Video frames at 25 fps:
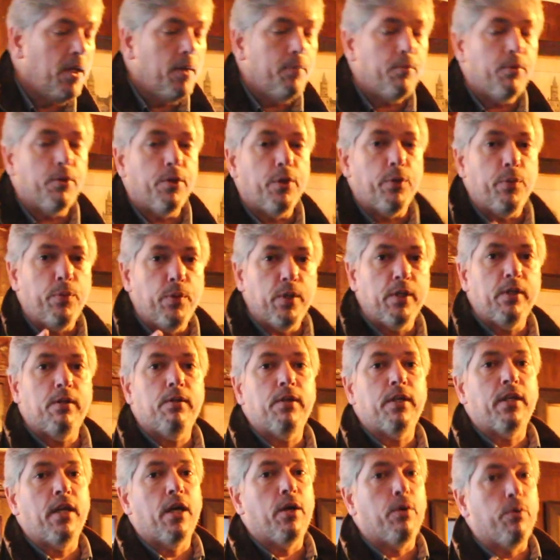But the one
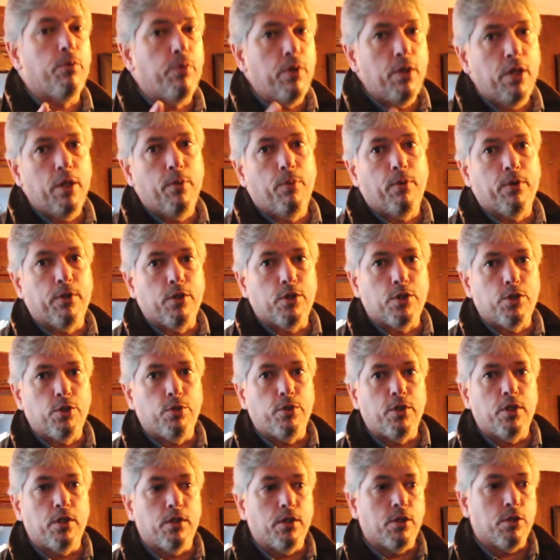thing I really want to show
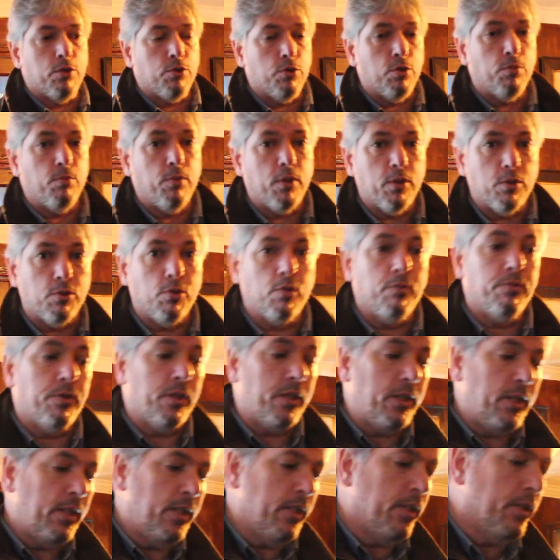you in this room is over
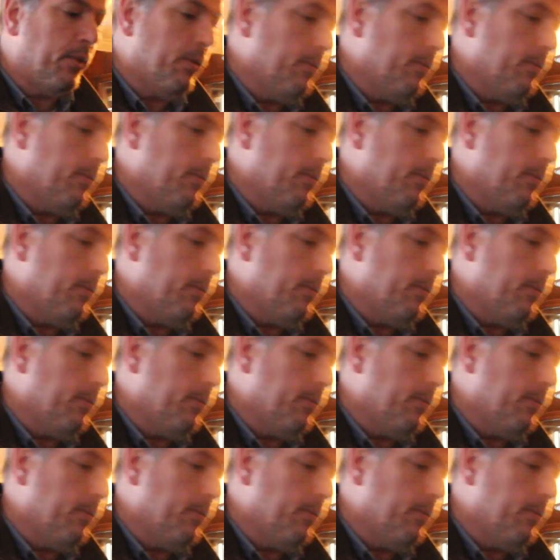here.